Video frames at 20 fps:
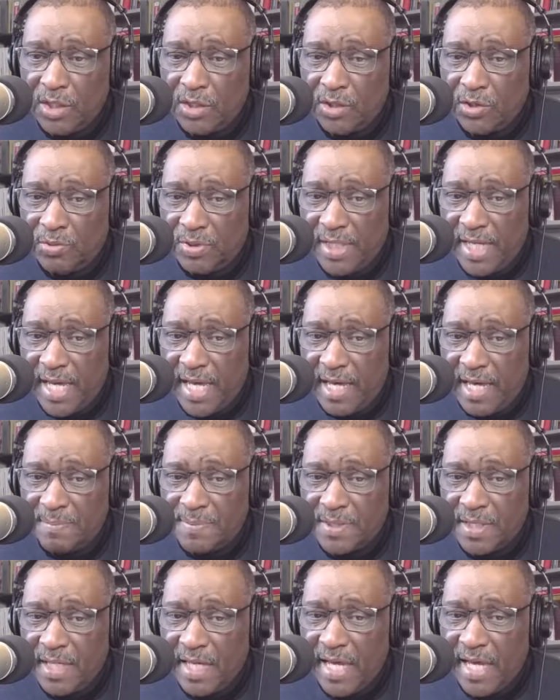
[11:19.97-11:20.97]
Lou
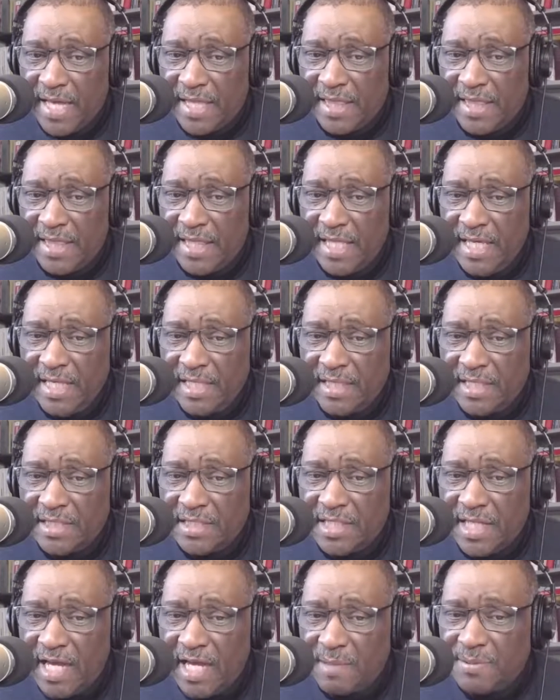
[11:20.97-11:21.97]
Dobbs. I think the
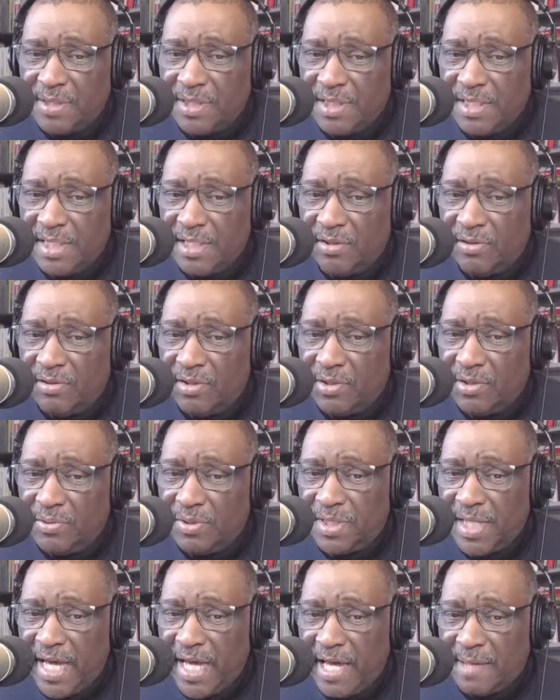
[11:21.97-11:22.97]
job she did on Lou
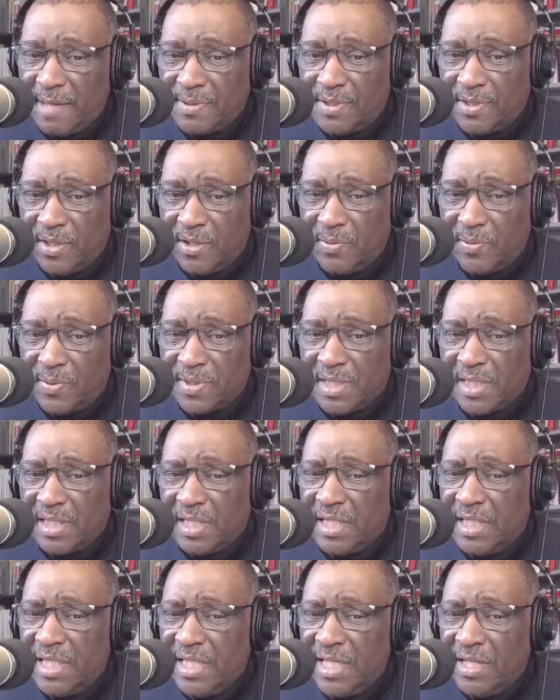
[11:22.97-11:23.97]
Dobbs, though, was a
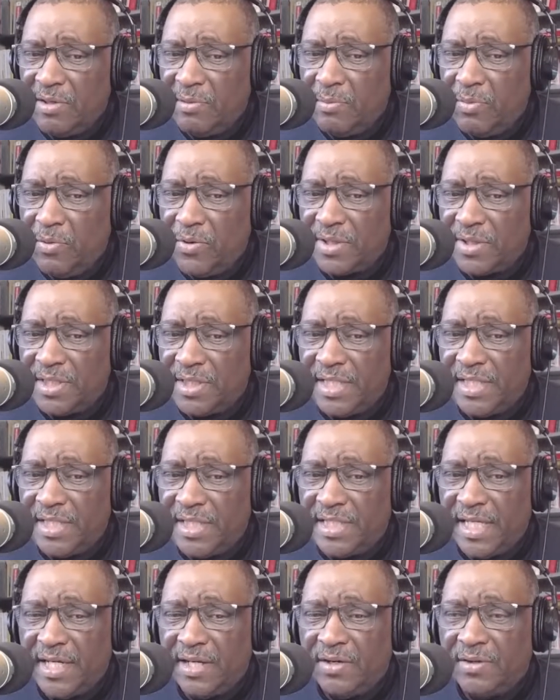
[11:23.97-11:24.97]
little more
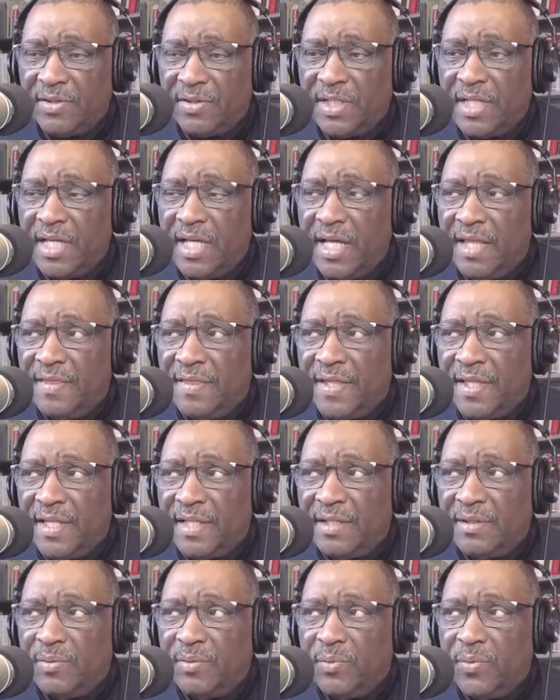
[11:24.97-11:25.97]
detailed
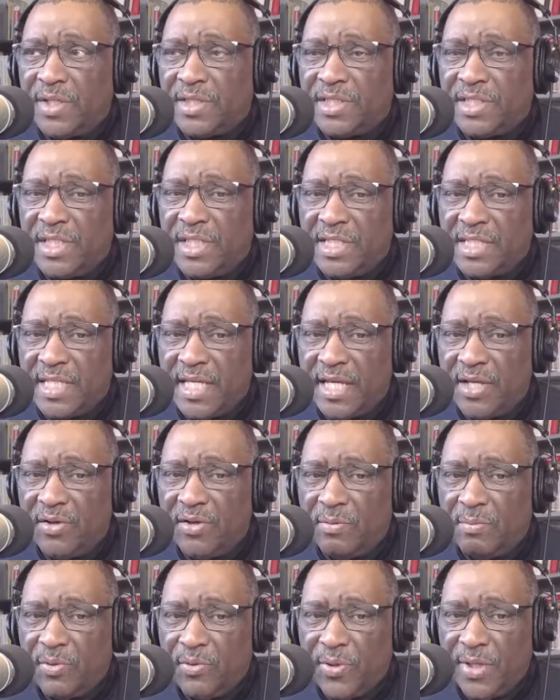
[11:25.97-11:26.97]
than what she said
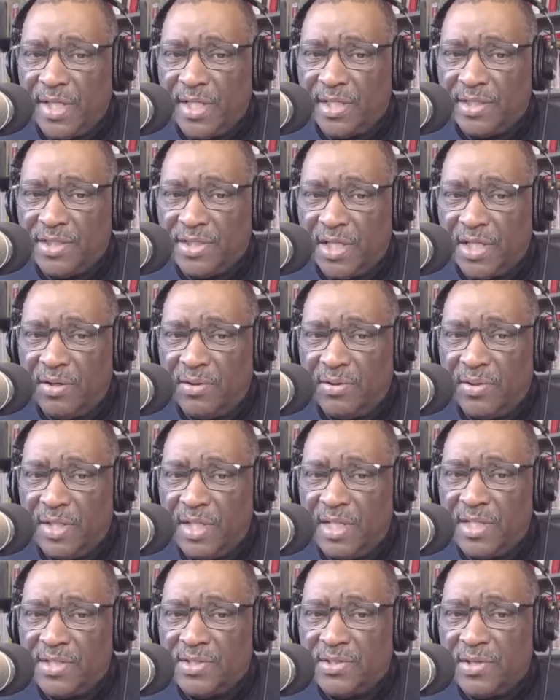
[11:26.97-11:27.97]
on Maria's show.
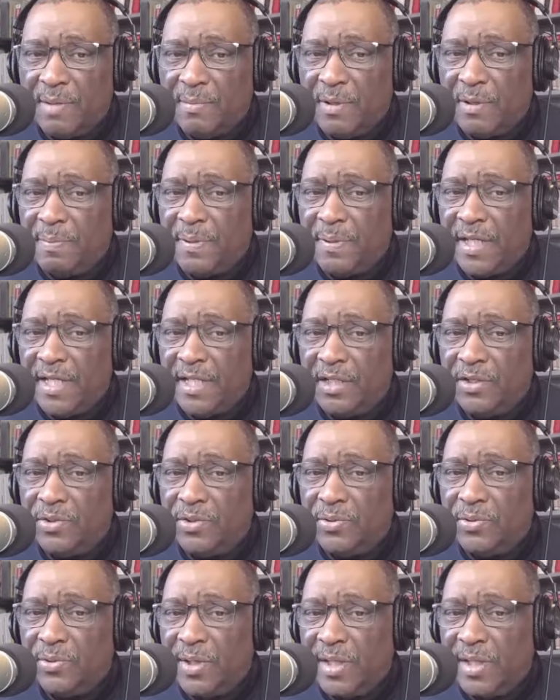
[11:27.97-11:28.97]
So I'm going to play
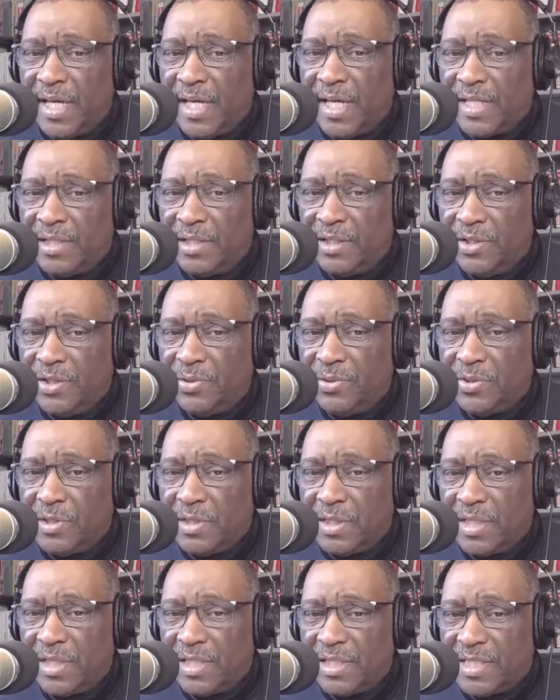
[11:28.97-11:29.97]
Lou's
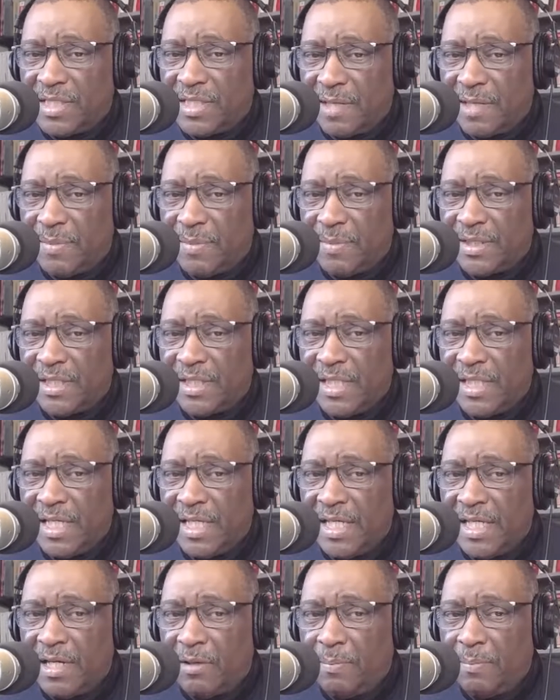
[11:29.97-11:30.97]
segment,
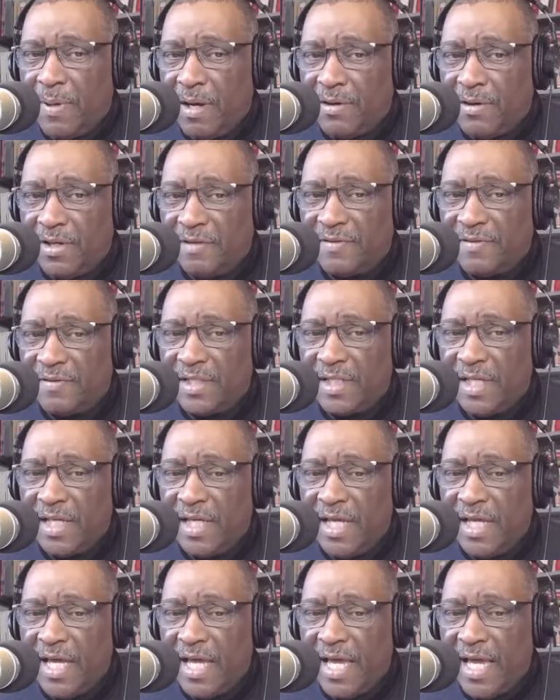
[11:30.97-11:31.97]
a part of it,
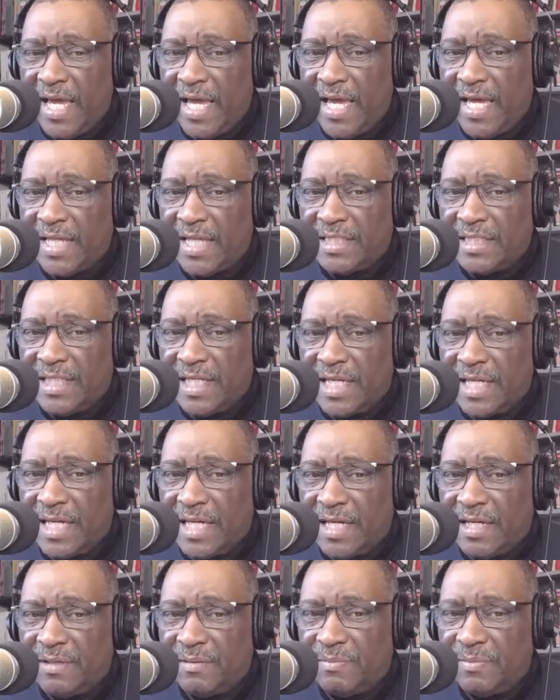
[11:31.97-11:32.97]
and
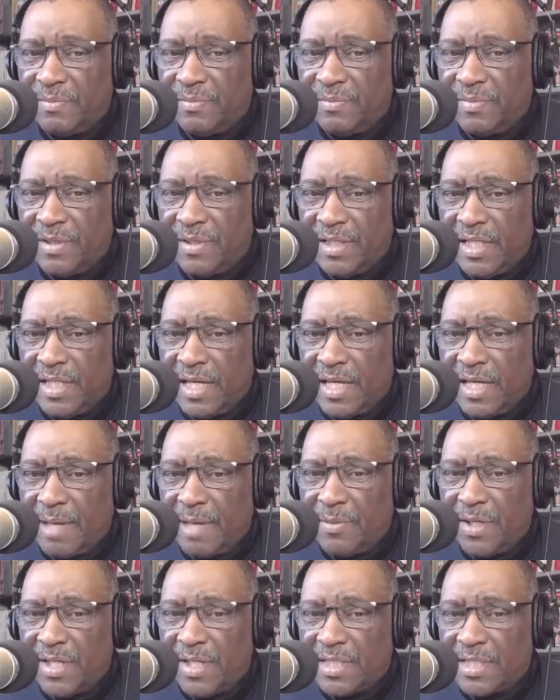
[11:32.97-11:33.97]
yeah,
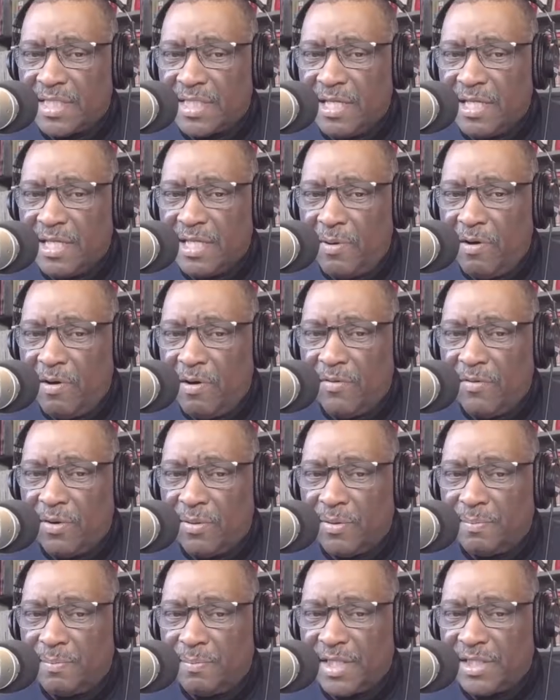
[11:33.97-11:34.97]
I'm going to skip
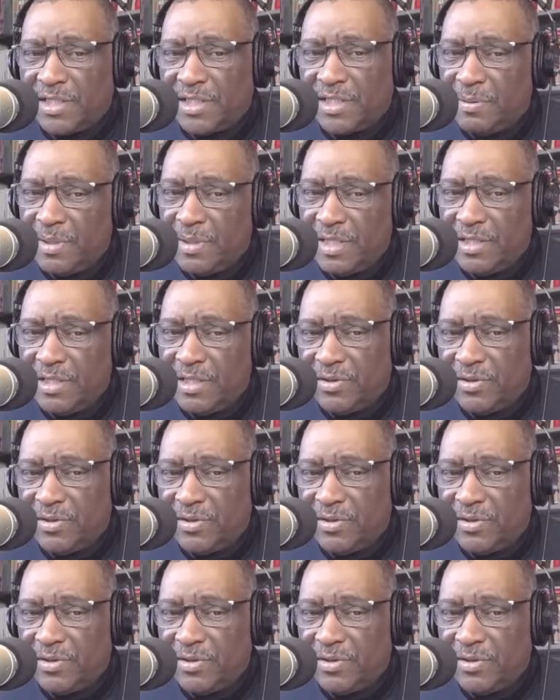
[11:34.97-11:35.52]
over because she